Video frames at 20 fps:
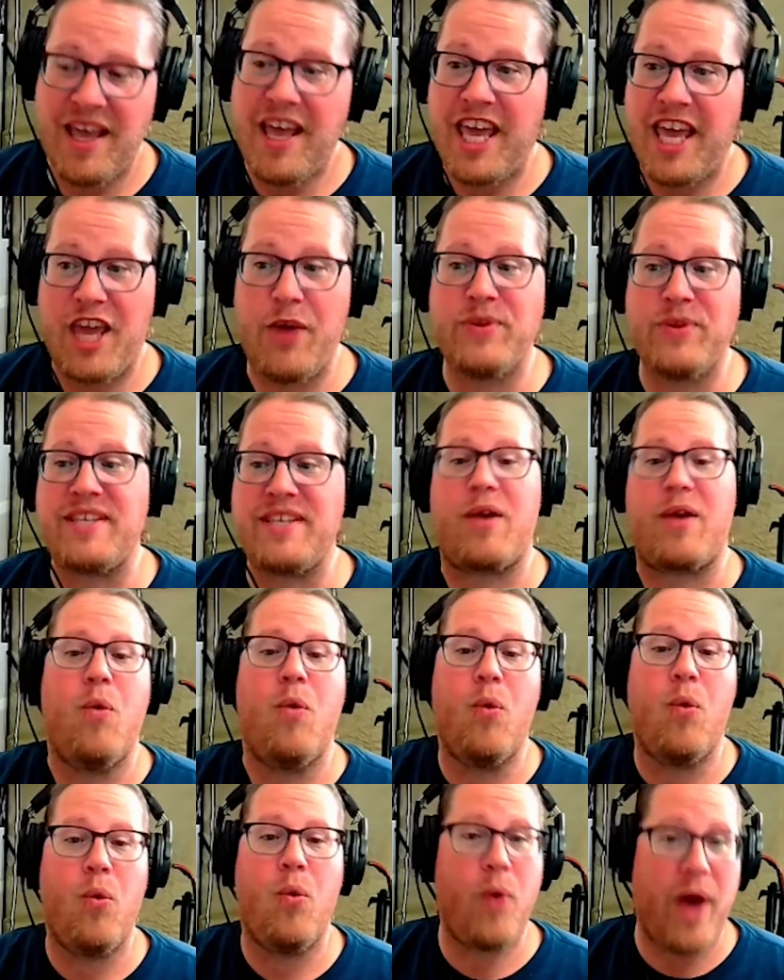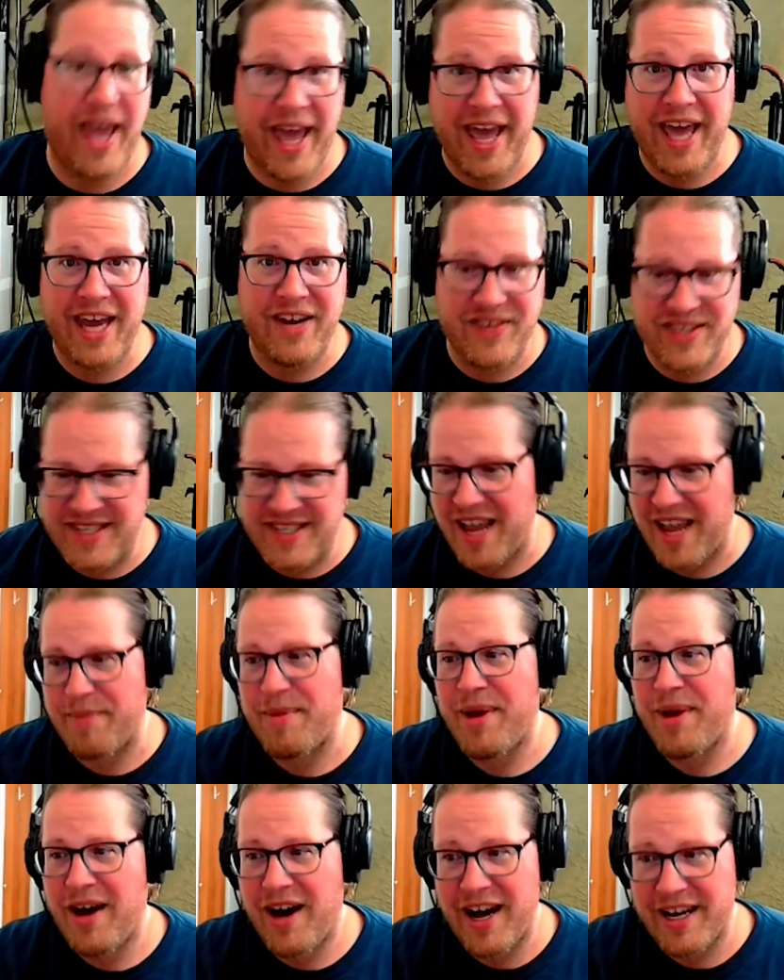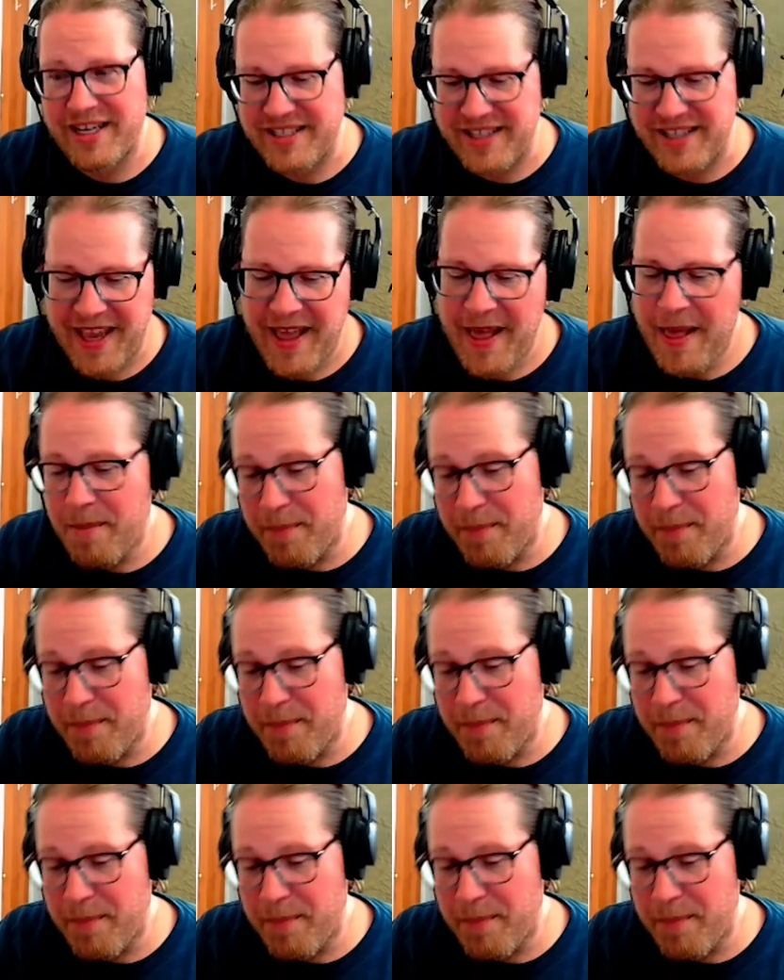He was like way ahead of his time, honestly.